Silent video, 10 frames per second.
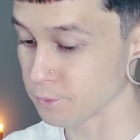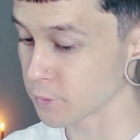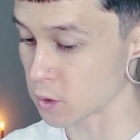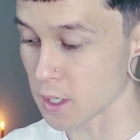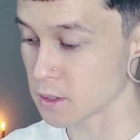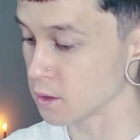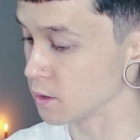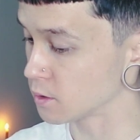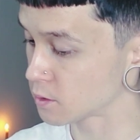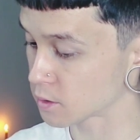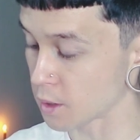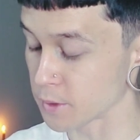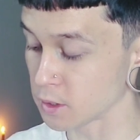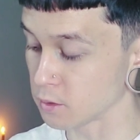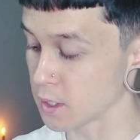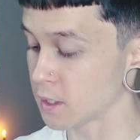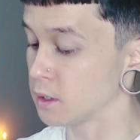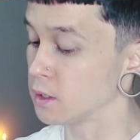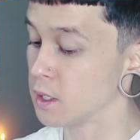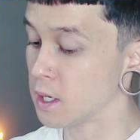craziness coming to an
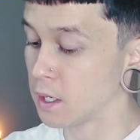end,